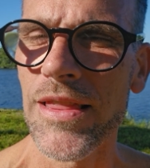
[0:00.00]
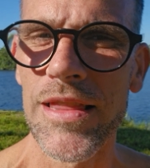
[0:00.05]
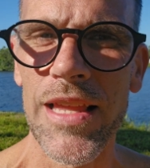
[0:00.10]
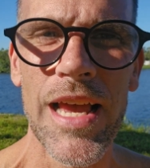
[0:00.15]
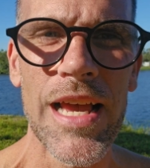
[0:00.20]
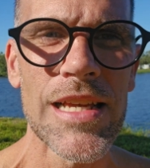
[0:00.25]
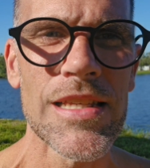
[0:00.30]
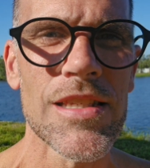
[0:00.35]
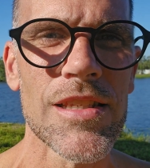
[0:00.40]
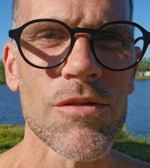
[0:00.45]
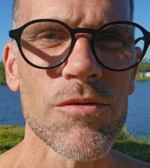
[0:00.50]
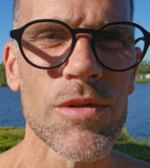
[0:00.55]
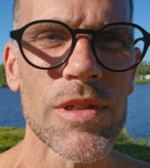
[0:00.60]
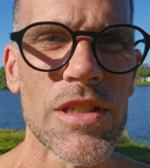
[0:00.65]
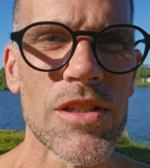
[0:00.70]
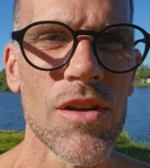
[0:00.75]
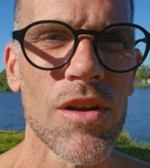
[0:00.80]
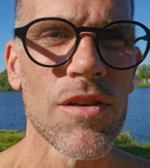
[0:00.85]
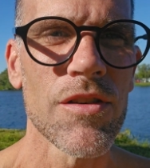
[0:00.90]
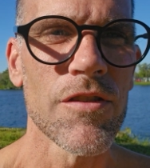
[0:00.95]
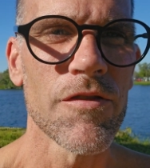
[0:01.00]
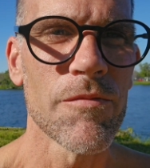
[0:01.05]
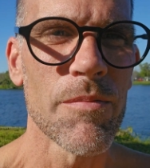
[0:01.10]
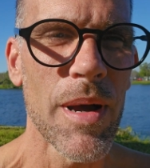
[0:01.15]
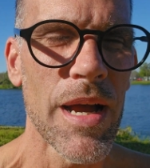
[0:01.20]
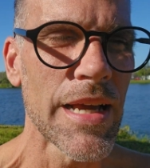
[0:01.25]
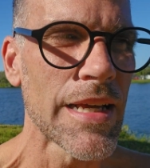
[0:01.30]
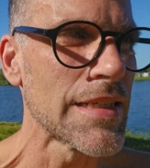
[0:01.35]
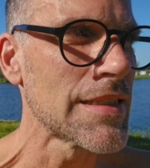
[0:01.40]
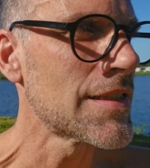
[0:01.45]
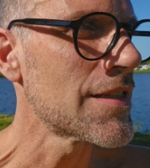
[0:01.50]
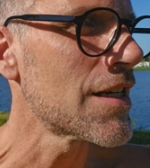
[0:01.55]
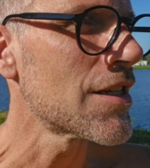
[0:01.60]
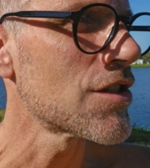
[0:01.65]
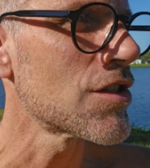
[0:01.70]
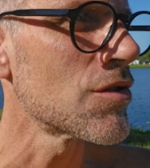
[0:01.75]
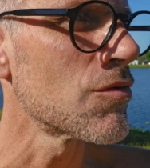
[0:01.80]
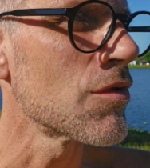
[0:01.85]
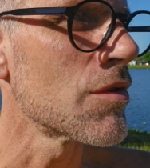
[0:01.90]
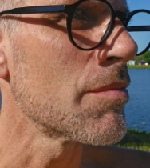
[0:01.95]
as a result of my
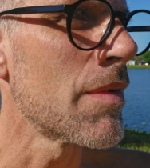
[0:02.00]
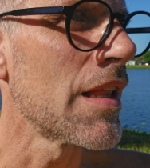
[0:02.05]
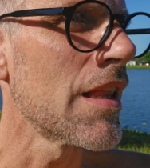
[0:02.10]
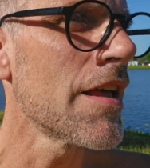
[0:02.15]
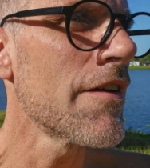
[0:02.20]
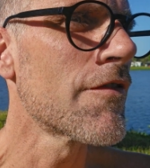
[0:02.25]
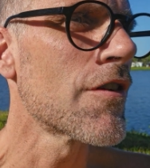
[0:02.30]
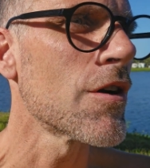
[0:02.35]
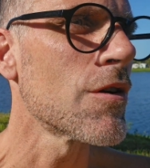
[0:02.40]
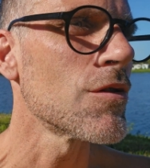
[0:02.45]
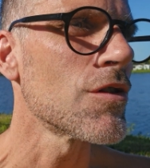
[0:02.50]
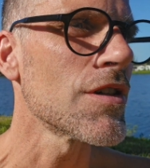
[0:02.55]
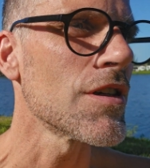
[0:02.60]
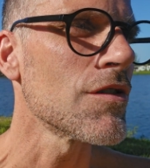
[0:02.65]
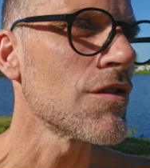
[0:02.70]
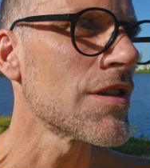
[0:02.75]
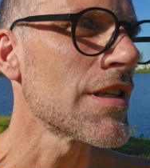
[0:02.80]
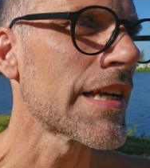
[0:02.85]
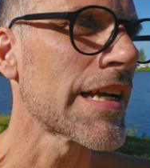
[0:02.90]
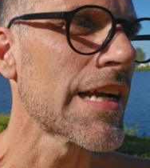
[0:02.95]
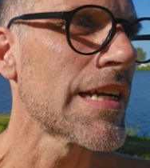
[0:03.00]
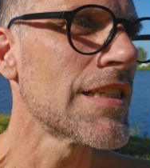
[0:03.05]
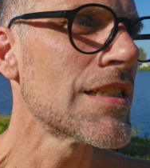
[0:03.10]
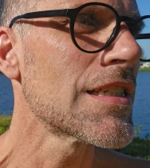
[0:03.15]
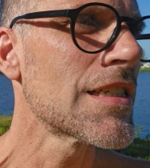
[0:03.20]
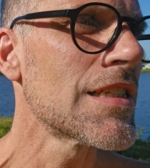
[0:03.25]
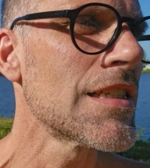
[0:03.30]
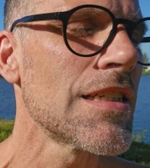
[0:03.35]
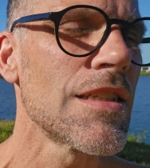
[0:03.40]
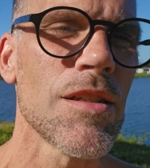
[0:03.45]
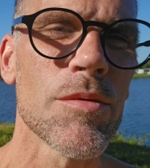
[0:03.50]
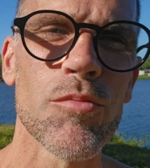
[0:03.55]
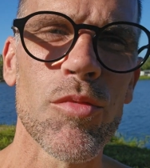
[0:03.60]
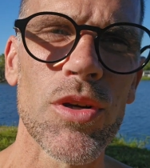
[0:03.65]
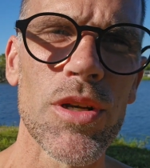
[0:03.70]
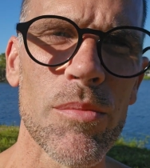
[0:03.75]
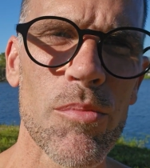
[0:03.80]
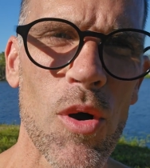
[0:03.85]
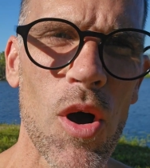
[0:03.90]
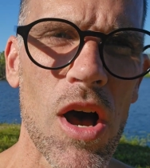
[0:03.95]
session with my life coach, I was like, I just need to
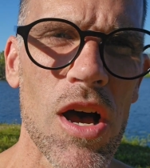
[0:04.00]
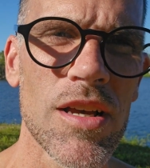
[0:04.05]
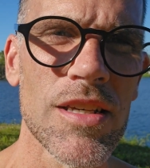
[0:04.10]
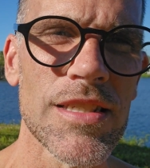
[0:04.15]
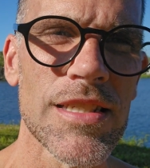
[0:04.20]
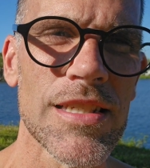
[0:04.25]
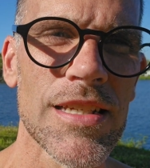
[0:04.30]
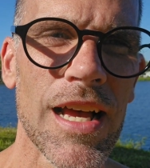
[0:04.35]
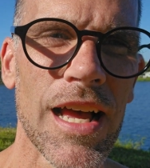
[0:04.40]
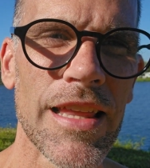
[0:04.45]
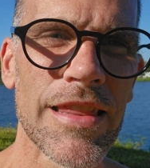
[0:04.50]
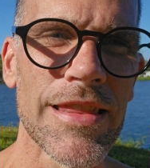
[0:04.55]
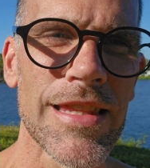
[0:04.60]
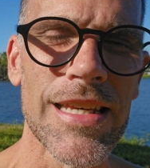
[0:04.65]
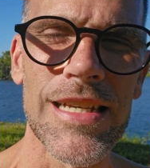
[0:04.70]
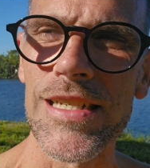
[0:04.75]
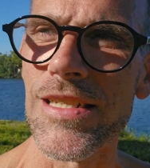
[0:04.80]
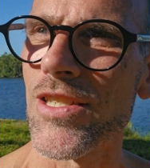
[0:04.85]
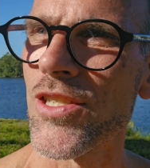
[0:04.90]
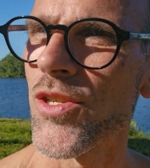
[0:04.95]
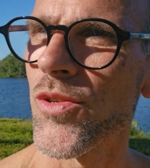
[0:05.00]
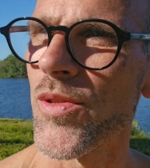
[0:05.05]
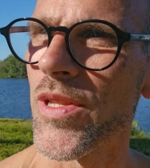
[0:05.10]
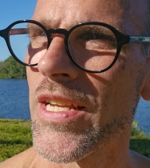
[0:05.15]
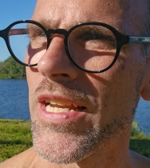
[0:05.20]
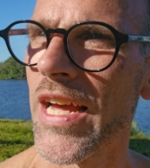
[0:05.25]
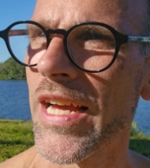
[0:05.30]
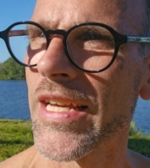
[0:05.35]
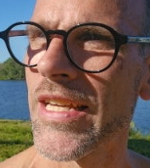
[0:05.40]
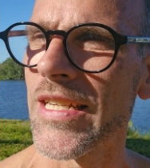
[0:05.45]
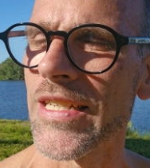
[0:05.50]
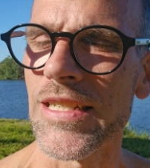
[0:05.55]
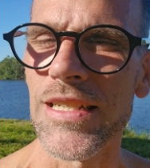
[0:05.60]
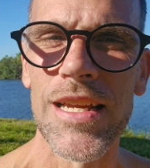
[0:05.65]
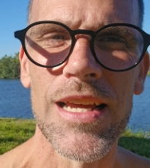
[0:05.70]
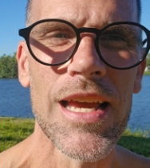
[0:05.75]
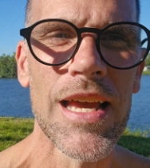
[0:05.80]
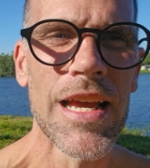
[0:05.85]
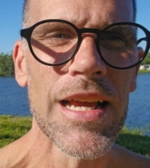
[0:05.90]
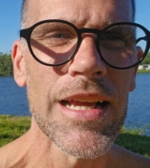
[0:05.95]
put a pause on things so that I can
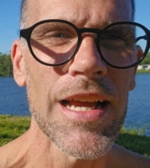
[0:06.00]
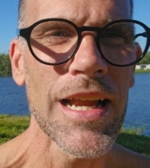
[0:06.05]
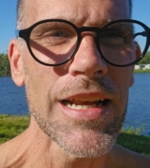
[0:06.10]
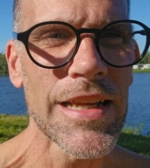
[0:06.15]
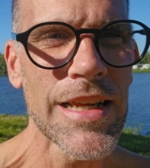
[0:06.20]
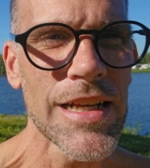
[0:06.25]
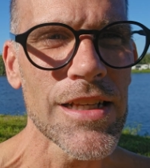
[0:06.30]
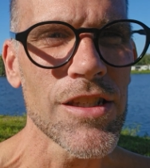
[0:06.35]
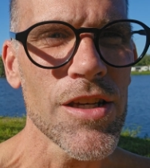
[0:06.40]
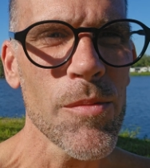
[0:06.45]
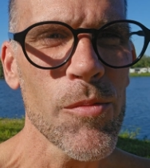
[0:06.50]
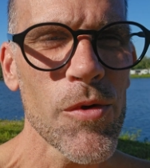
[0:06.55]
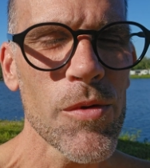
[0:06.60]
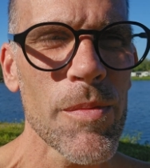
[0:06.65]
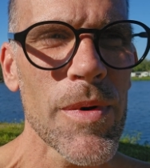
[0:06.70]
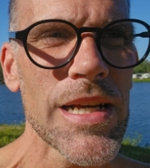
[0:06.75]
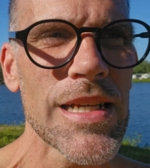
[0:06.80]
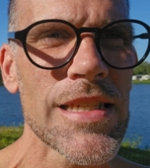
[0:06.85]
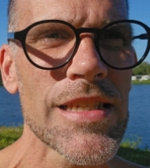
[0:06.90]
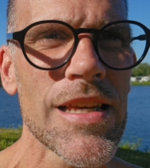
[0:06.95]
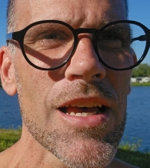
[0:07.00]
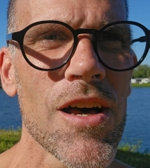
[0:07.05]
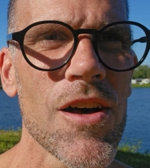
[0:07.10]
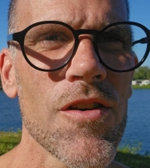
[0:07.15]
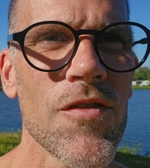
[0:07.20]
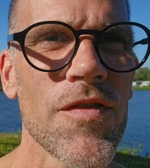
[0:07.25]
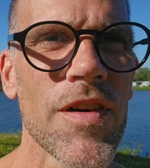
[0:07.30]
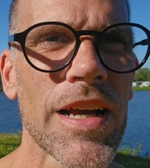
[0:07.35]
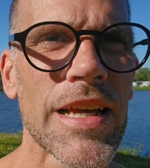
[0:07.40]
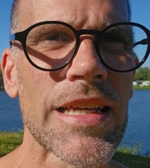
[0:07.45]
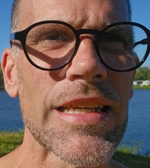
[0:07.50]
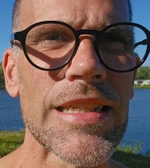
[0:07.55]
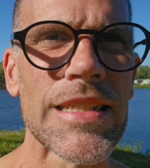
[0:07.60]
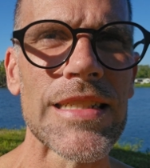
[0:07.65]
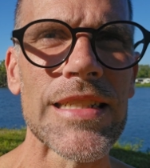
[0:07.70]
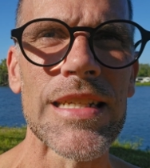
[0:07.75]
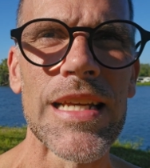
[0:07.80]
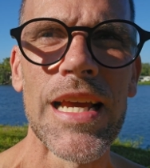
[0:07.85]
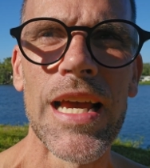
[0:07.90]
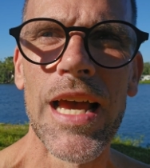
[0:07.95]
kind of catch up with myself. I
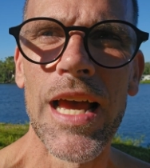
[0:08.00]
can